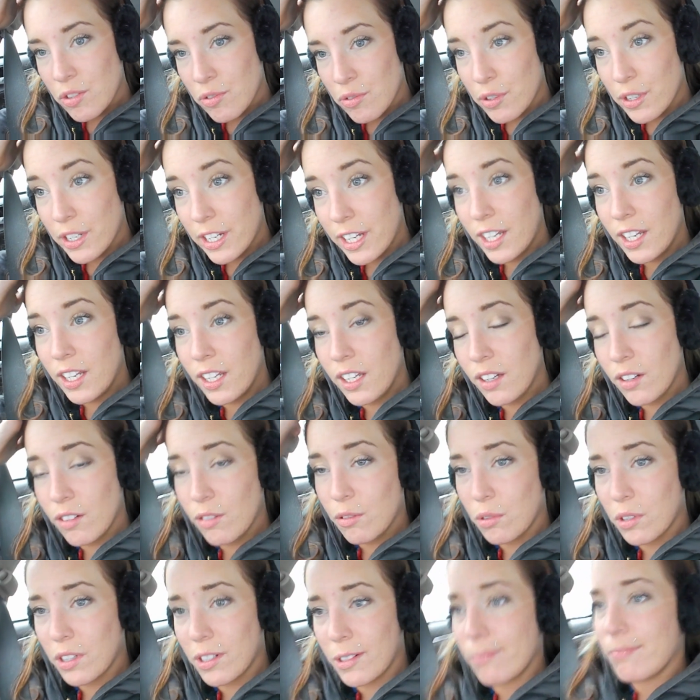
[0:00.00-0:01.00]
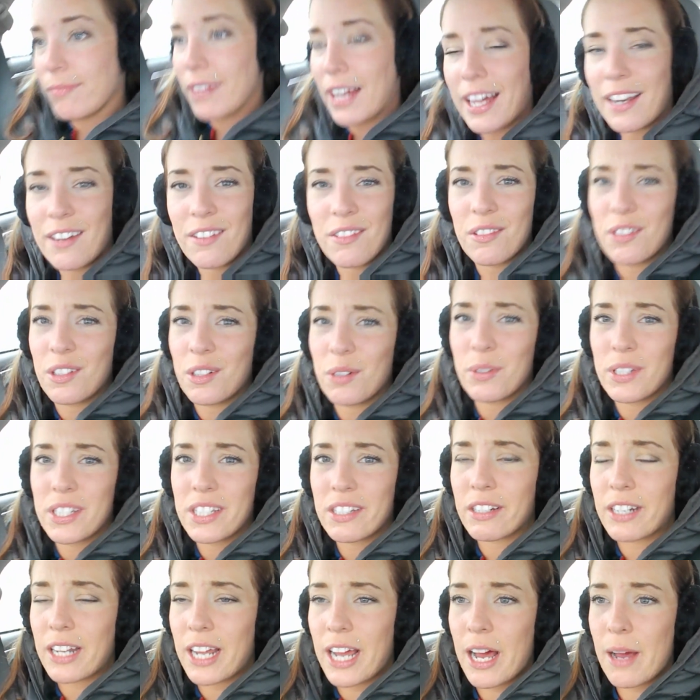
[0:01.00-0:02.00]
three or I don't know
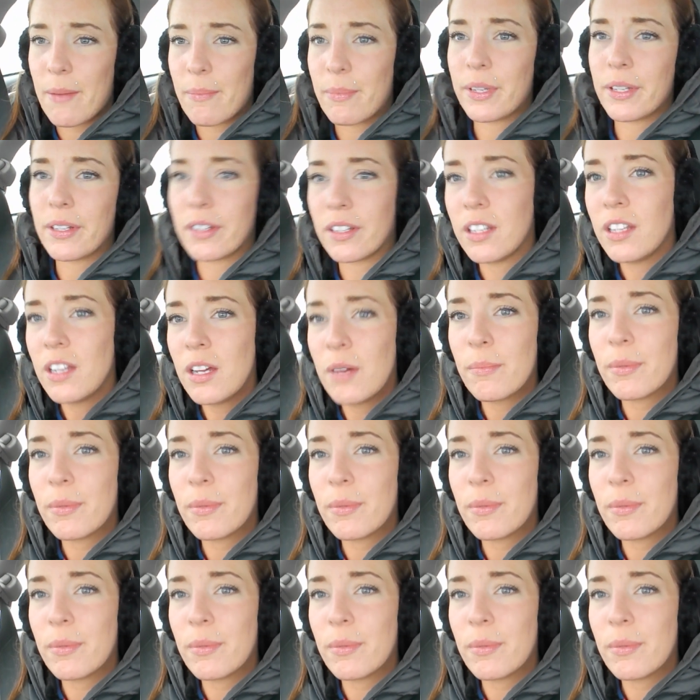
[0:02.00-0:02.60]
what's going to happen.